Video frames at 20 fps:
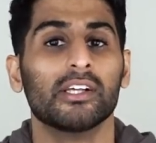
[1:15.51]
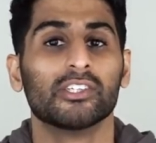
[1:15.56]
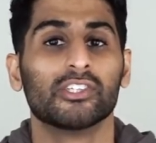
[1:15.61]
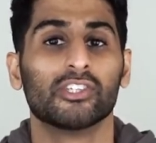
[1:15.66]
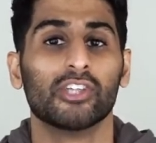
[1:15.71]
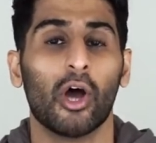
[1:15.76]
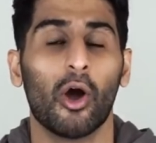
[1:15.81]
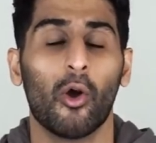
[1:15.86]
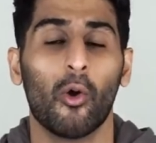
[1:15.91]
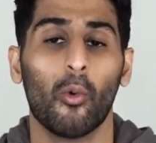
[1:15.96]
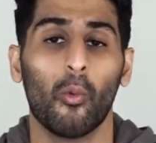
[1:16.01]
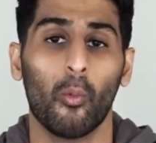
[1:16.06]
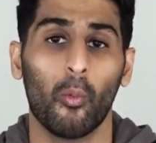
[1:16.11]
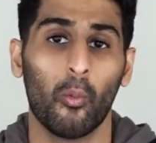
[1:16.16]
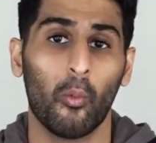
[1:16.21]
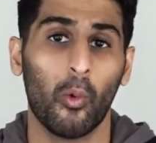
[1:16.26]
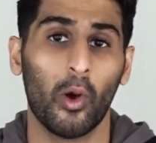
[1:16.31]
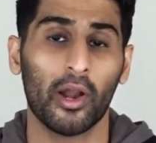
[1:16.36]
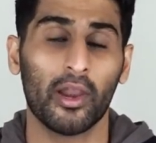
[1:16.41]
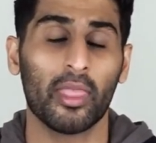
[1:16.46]
So
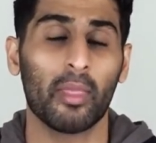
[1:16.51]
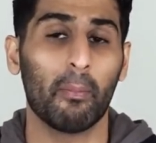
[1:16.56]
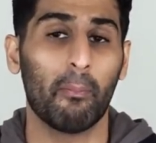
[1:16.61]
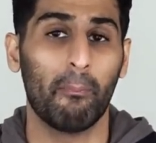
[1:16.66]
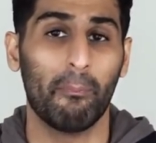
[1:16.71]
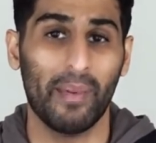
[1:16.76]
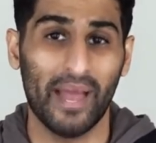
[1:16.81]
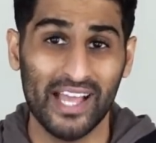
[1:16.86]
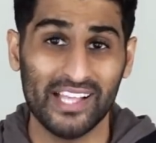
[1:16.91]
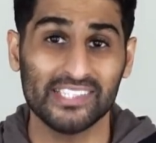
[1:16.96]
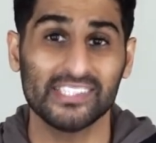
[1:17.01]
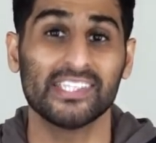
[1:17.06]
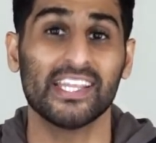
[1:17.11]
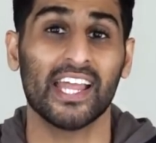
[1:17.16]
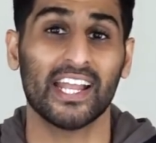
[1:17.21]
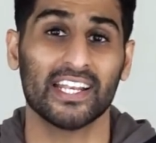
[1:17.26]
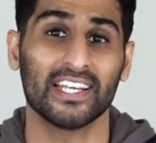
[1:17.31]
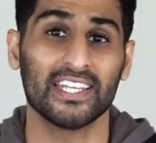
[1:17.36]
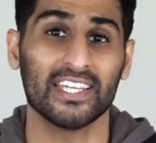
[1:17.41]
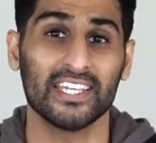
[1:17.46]
one of the best
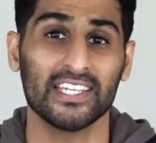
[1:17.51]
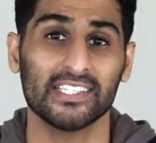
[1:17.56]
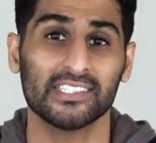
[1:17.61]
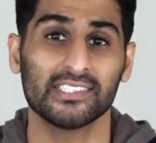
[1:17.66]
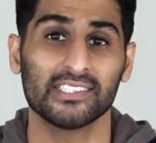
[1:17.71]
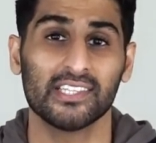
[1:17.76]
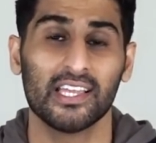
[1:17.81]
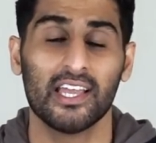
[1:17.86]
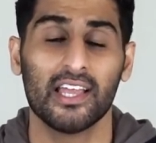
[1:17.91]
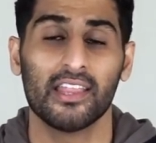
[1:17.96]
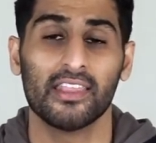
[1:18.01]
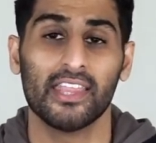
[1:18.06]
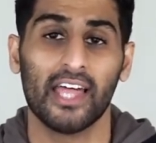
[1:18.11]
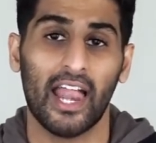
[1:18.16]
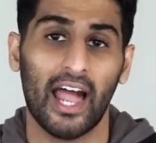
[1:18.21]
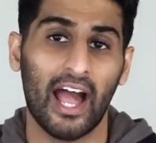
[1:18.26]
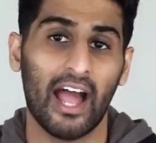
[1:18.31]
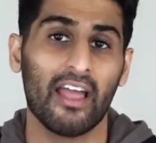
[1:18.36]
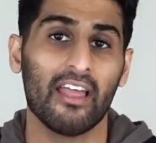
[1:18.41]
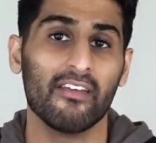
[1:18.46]
techniques
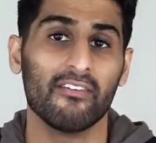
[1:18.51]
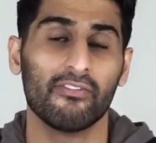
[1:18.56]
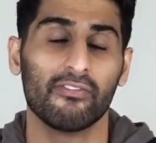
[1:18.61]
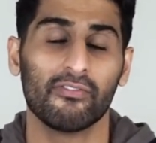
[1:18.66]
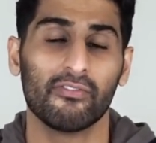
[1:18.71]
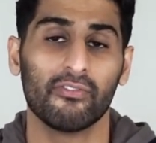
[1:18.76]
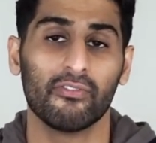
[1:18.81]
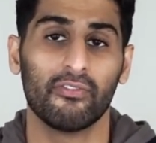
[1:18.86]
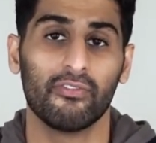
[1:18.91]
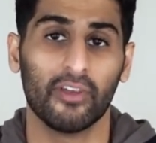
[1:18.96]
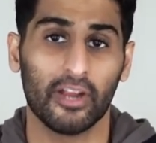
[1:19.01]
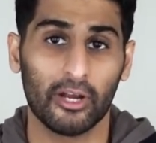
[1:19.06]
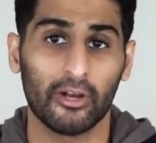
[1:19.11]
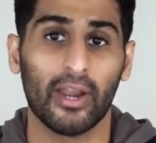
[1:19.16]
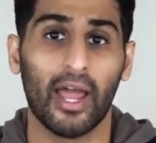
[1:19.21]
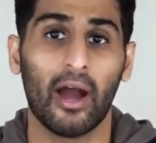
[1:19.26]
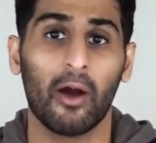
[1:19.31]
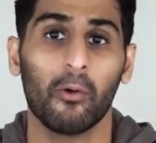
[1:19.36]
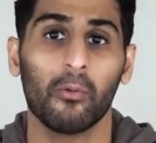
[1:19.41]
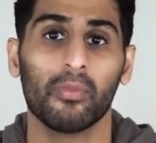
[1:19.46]
that I've
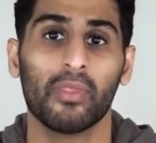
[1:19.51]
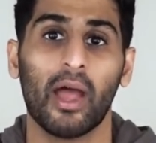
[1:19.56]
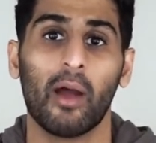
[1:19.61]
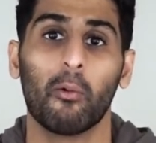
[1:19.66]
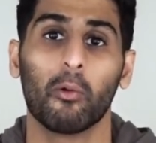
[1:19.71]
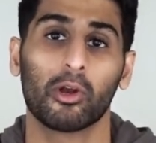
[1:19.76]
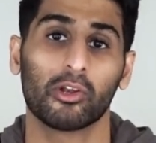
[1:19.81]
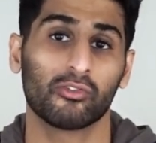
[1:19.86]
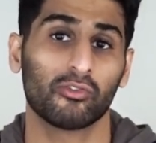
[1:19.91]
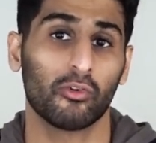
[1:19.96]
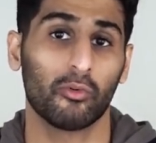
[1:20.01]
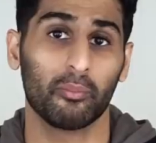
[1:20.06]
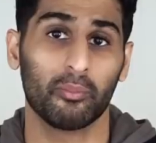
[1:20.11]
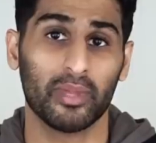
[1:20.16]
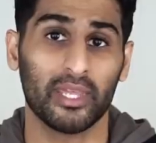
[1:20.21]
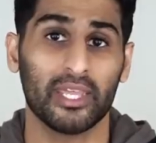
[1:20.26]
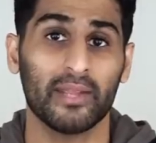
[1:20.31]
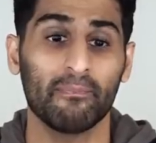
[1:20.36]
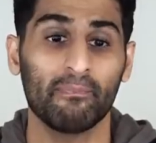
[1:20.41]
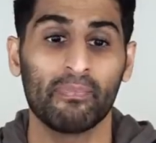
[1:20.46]
figured out that works for
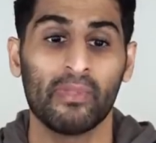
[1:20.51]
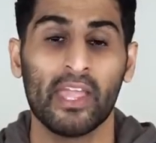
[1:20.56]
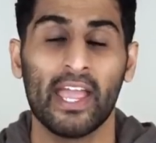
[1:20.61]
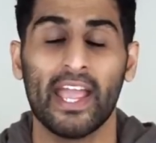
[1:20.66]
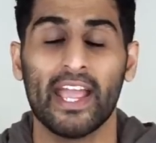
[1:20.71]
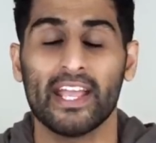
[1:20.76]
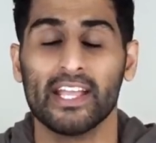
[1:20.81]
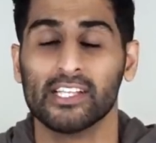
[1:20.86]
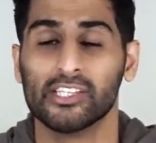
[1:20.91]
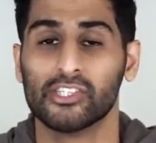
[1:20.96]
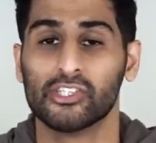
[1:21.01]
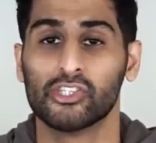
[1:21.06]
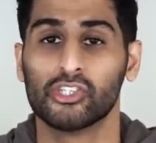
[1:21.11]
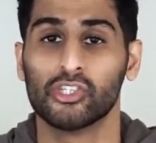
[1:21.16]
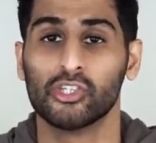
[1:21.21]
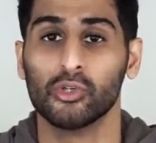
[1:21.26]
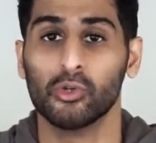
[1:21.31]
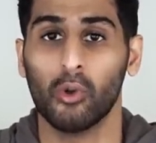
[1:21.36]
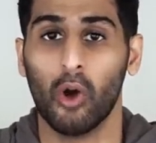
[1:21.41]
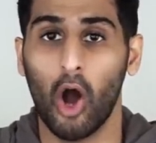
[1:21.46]
me is
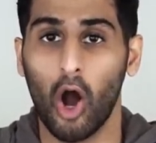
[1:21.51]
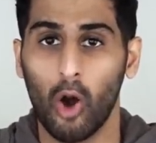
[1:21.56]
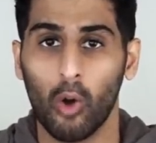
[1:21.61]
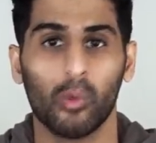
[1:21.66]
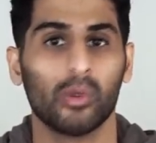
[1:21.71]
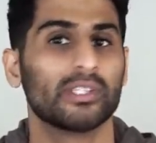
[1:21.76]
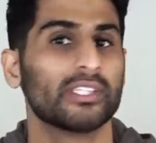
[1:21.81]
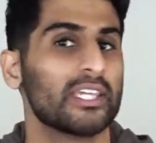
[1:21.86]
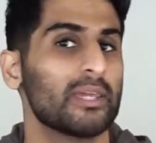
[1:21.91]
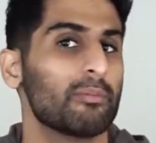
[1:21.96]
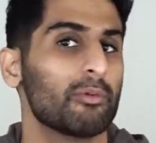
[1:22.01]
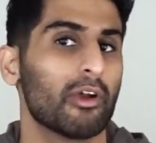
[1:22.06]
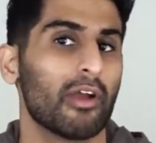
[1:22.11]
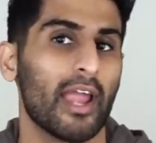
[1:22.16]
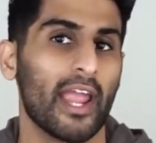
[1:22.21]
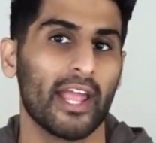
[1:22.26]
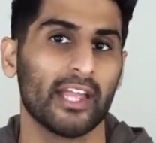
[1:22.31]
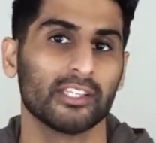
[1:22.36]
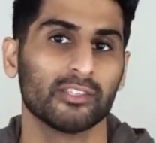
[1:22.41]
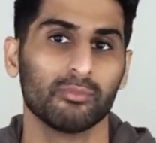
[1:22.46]
to always keep your
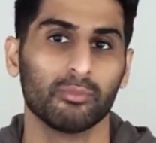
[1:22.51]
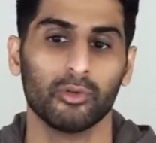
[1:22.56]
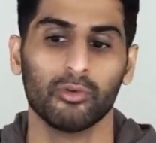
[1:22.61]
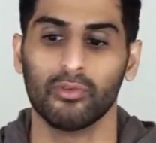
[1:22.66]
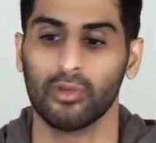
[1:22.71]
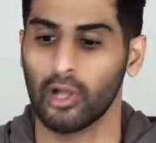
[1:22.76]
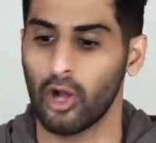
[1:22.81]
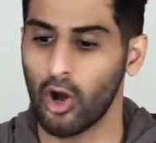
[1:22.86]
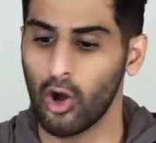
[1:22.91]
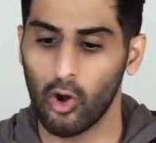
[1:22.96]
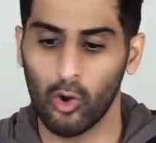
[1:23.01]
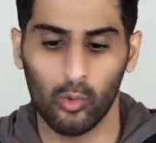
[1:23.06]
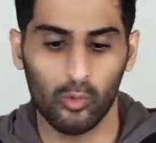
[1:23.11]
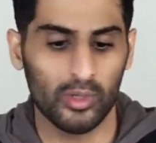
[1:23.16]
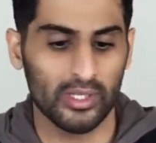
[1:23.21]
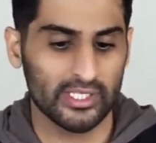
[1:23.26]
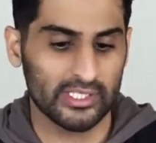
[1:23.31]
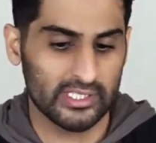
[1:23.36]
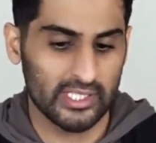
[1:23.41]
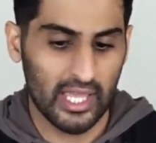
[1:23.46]
hands moving,
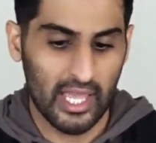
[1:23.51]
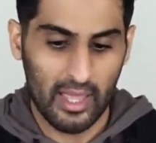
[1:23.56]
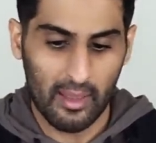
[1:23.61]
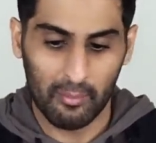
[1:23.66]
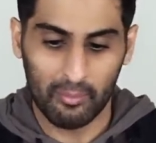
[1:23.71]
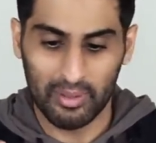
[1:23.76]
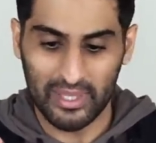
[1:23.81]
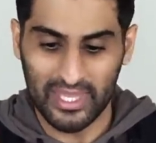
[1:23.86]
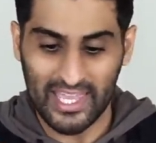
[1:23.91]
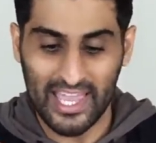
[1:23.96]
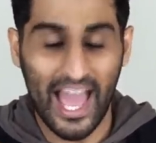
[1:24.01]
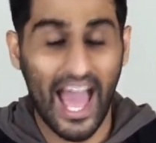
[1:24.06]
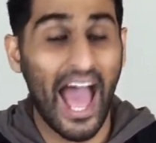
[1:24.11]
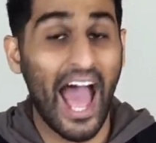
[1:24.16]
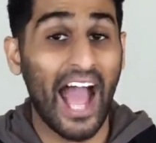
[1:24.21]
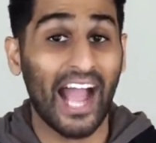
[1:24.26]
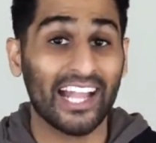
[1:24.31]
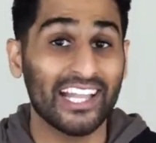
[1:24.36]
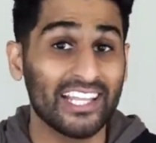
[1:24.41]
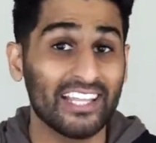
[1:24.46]
always be
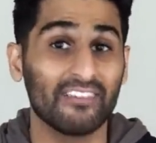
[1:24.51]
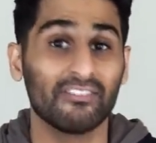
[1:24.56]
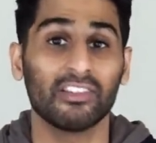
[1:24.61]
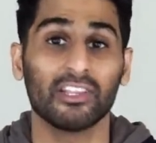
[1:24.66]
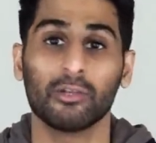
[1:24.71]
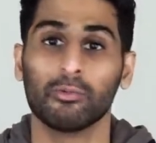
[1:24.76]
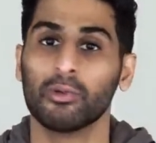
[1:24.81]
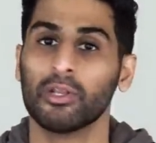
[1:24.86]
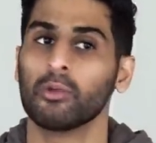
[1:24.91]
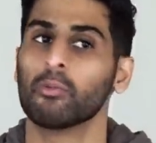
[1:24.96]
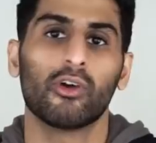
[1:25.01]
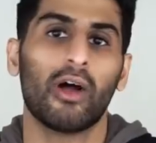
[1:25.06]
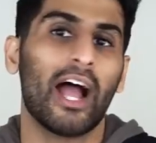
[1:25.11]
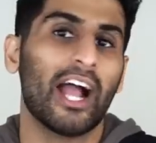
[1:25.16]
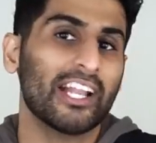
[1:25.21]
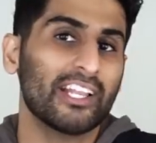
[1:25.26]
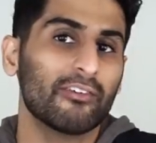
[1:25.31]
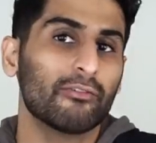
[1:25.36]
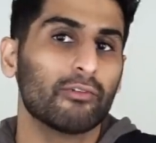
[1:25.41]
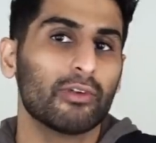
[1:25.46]
actively reading. So
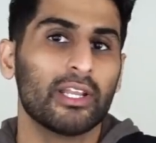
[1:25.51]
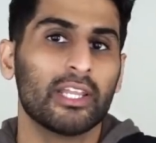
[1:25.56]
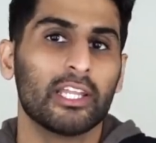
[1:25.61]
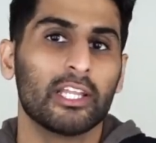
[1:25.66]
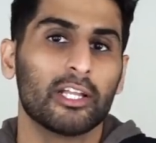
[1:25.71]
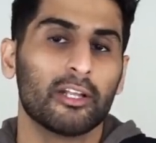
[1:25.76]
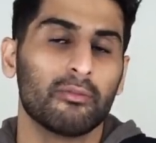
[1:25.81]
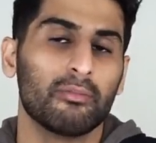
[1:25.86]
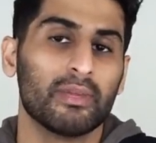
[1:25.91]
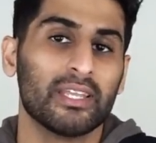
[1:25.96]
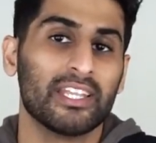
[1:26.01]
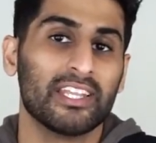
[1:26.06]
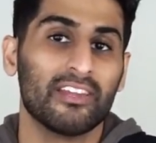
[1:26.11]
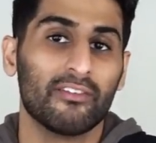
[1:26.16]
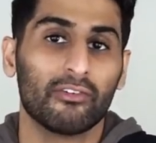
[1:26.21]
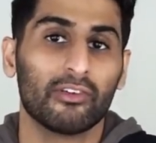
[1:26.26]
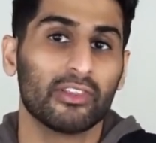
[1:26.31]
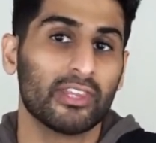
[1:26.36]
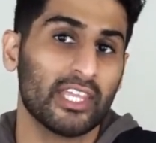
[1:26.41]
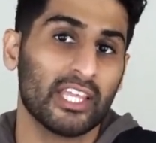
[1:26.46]
active reading could mean
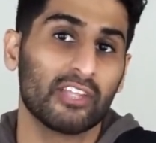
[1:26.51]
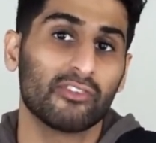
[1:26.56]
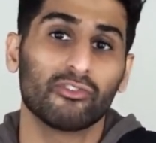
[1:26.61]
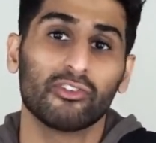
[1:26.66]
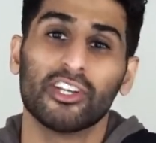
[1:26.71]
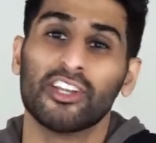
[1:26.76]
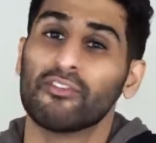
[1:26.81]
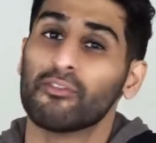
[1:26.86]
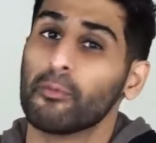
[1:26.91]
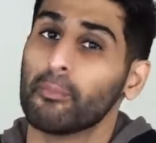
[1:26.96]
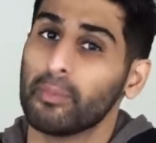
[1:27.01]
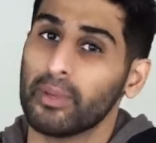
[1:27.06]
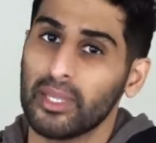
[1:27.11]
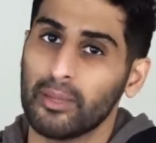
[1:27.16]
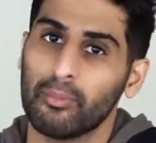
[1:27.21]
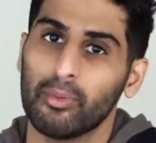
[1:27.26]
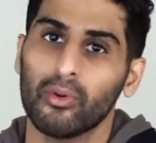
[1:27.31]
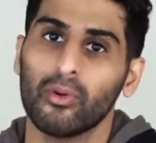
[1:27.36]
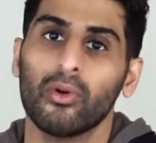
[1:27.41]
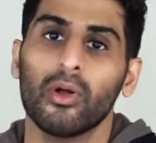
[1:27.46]
different things for different
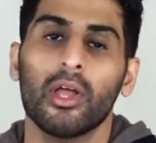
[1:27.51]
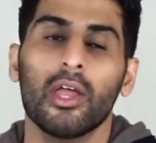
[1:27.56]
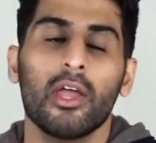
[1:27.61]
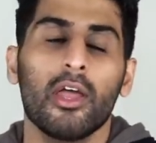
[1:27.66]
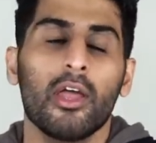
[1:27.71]
people.